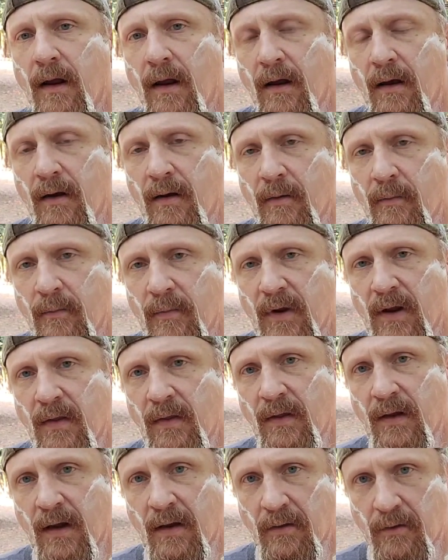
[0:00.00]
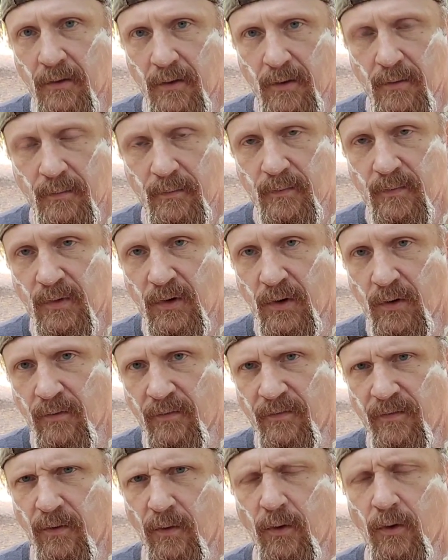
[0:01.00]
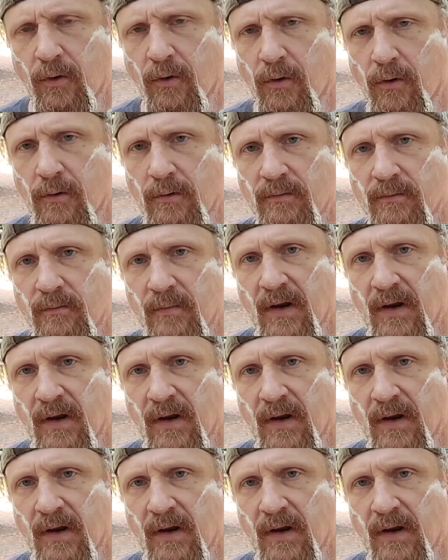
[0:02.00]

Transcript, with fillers: um, and the other, you know, floral